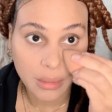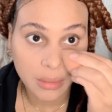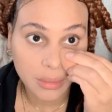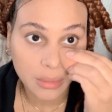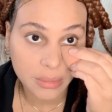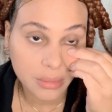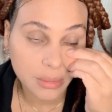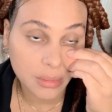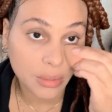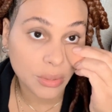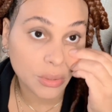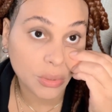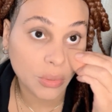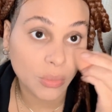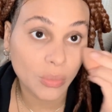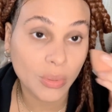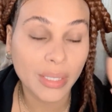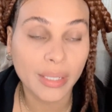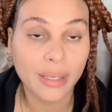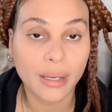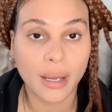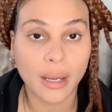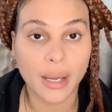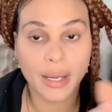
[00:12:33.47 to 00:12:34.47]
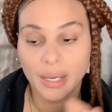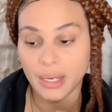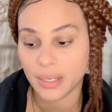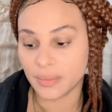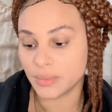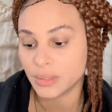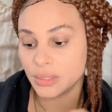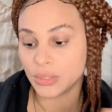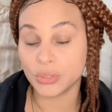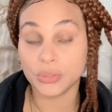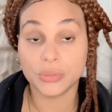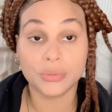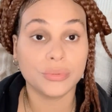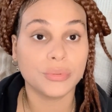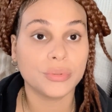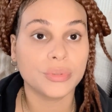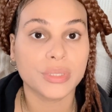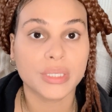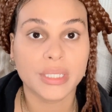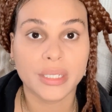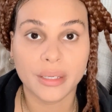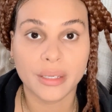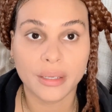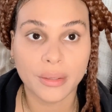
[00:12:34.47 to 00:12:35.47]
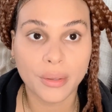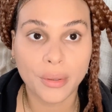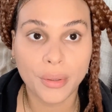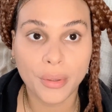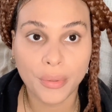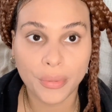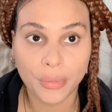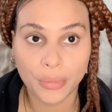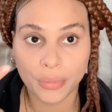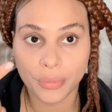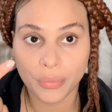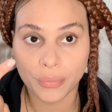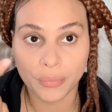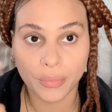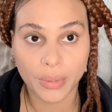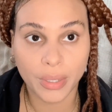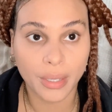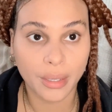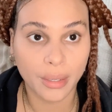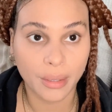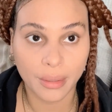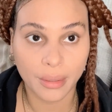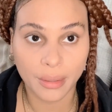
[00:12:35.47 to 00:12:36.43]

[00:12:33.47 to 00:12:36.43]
so I have to use like 3